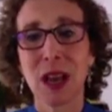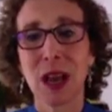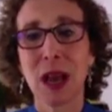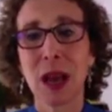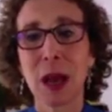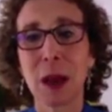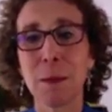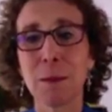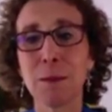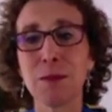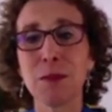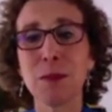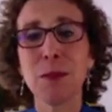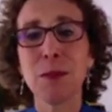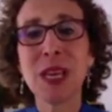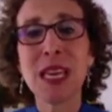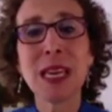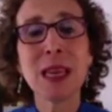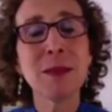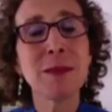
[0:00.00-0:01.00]
Um,
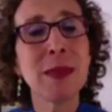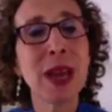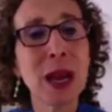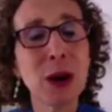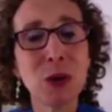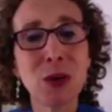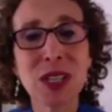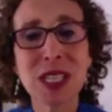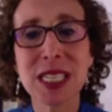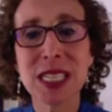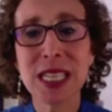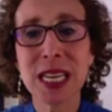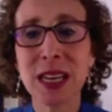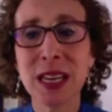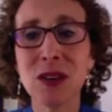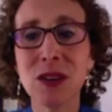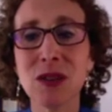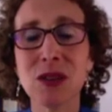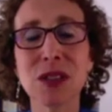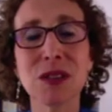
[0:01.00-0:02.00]
being met with
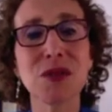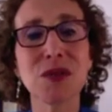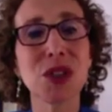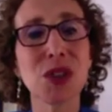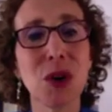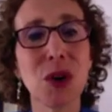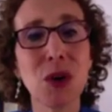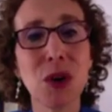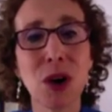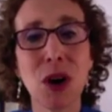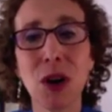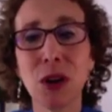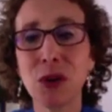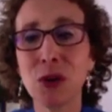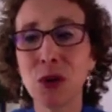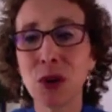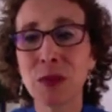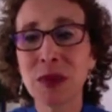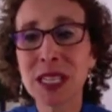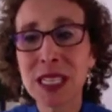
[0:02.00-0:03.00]
standards of so called
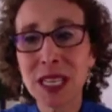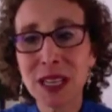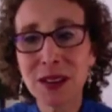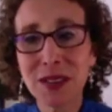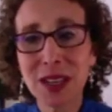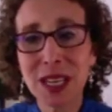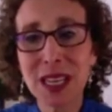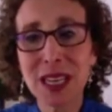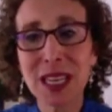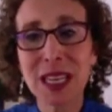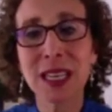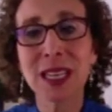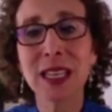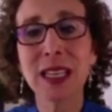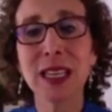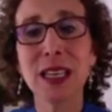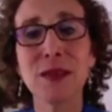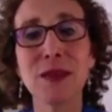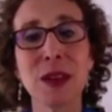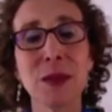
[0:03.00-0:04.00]
normativity can
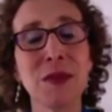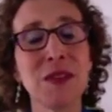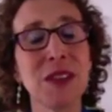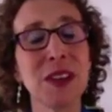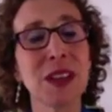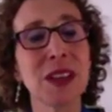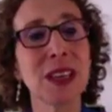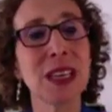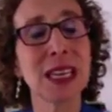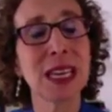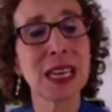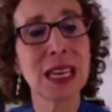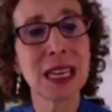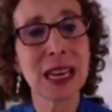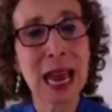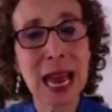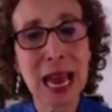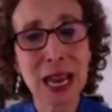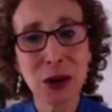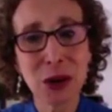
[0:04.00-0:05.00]
leave them feeling
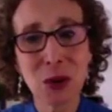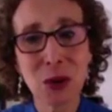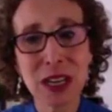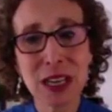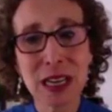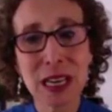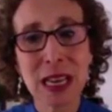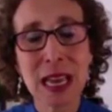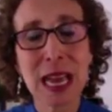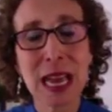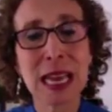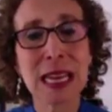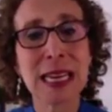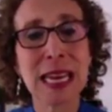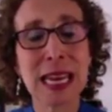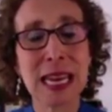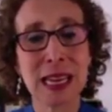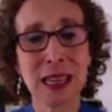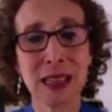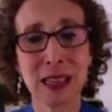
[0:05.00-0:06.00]
inadequate and
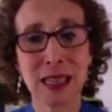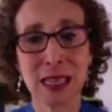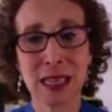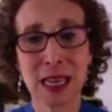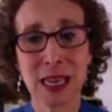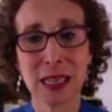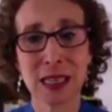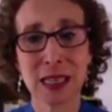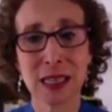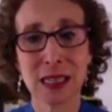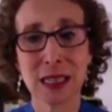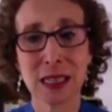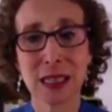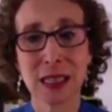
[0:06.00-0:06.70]
alienated.